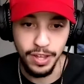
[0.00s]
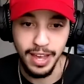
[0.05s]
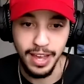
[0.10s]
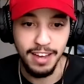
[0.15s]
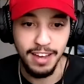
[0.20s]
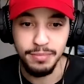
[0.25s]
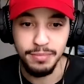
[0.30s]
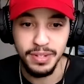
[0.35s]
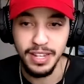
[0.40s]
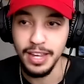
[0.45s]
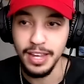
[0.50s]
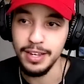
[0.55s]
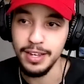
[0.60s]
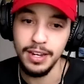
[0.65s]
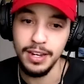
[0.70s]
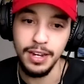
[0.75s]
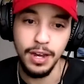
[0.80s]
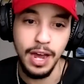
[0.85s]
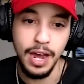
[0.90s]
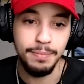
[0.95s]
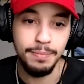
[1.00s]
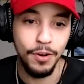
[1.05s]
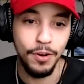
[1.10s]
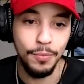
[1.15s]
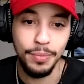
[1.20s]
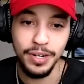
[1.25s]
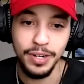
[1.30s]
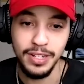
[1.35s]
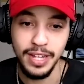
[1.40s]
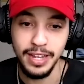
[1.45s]
Like I've
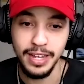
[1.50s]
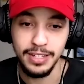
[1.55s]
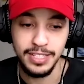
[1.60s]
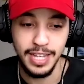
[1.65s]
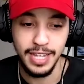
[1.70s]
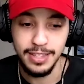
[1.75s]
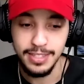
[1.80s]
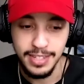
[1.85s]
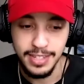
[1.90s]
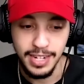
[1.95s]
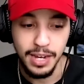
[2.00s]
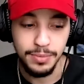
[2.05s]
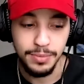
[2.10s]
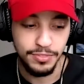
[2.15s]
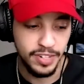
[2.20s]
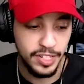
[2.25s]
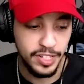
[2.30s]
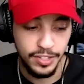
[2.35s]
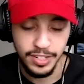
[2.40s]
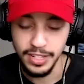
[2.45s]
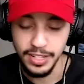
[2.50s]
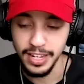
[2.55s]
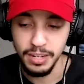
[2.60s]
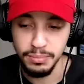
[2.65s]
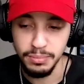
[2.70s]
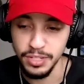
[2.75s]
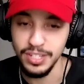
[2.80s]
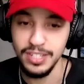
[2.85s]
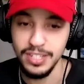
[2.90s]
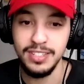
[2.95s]
opened it like 10 times, rendered it like
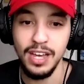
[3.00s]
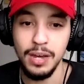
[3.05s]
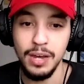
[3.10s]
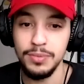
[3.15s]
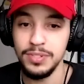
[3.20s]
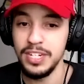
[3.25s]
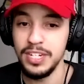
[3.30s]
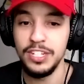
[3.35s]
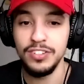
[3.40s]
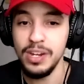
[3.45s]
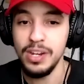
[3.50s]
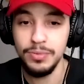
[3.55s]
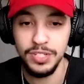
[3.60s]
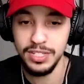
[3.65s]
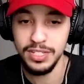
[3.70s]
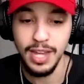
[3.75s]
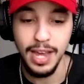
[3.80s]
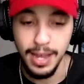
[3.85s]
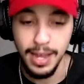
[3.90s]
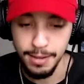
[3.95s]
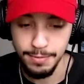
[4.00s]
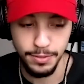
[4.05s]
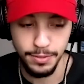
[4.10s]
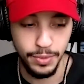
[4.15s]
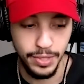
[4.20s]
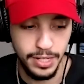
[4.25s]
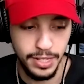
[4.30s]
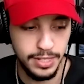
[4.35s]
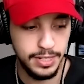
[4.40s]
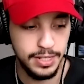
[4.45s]
1,000,000 times. Instagram's just not effing
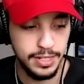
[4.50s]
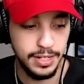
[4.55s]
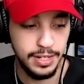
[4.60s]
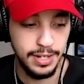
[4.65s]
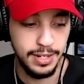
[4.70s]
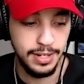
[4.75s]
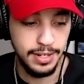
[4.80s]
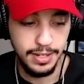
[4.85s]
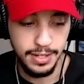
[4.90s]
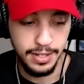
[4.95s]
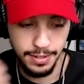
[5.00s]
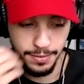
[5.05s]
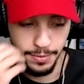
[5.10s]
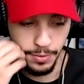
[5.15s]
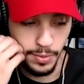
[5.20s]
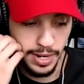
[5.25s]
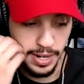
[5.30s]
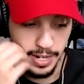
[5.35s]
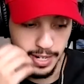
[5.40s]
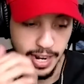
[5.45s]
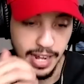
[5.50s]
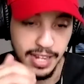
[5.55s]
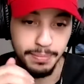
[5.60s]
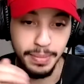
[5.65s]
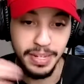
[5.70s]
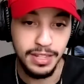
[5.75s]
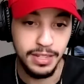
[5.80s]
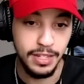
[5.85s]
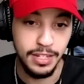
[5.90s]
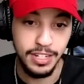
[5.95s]
with us. For what, and
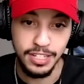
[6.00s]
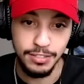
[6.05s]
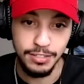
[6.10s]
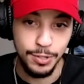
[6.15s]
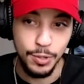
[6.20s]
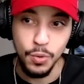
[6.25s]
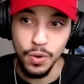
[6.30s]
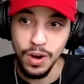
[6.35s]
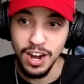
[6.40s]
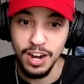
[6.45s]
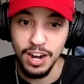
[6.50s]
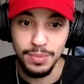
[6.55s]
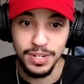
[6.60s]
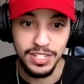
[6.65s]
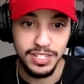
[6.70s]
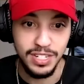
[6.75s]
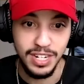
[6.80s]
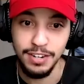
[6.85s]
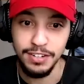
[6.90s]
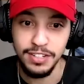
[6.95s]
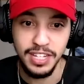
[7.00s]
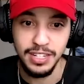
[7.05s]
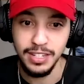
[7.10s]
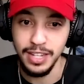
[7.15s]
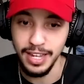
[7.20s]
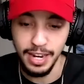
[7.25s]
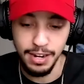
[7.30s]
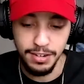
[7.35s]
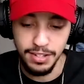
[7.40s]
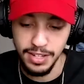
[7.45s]
look at the requirements and everything.
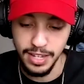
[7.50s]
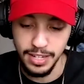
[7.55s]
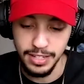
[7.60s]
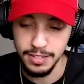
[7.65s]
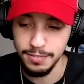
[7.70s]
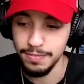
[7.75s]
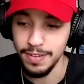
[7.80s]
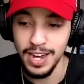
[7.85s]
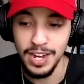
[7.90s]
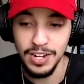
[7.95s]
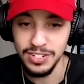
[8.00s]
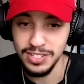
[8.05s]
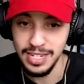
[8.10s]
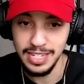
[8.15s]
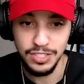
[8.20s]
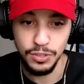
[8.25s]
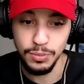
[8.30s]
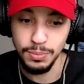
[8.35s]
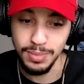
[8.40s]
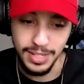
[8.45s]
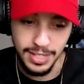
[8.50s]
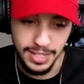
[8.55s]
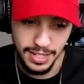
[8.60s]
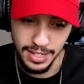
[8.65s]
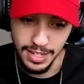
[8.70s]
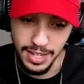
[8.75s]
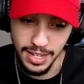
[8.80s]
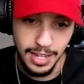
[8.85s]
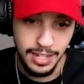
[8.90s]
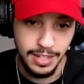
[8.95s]
Like the file's not too
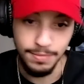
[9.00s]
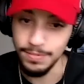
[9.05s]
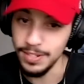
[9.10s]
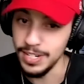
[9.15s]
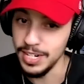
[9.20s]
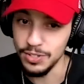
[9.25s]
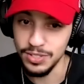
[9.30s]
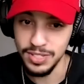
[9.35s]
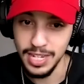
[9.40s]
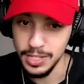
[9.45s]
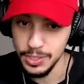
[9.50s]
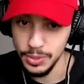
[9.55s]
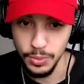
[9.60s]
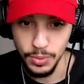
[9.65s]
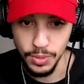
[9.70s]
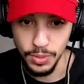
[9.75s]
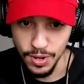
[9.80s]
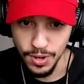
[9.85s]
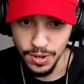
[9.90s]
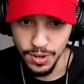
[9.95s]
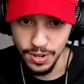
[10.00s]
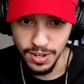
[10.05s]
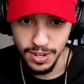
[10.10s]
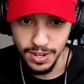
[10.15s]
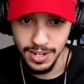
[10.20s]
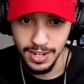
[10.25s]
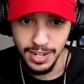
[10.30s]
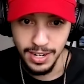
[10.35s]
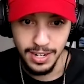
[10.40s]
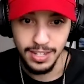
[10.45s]
big, the video's not too long,
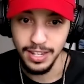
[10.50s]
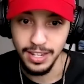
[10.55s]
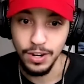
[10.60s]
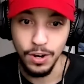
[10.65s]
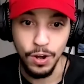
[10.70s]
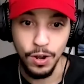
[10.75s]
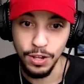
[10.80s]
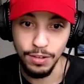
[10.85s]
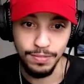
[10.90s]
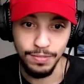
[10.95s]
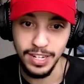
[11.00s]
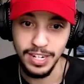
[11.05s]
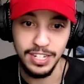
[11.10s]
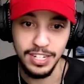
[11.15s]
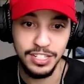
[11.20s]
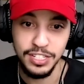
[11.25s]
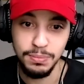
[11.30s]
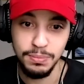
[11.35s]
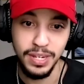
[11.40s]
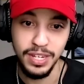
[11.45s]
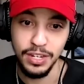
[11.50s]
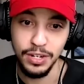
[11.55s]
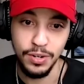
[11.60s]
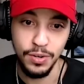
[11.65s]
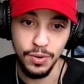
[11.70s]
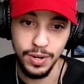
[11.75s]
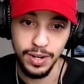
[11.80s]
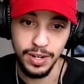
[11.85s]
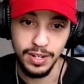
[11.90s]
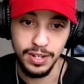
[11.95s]
like all of it. And it's just being
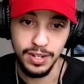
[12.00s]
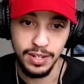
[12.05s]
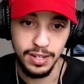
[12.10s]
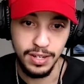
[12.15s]
annoying.